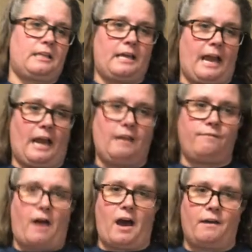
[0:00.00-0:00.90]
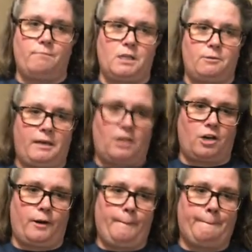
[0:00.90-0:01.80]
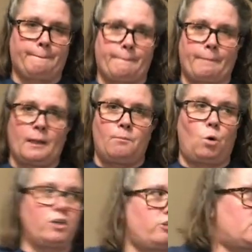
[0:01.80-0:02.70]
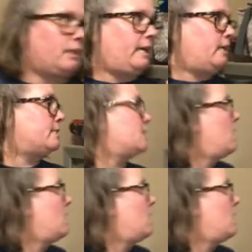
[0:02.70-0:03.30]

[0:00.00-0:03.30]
the 85 millimeter portrait lens,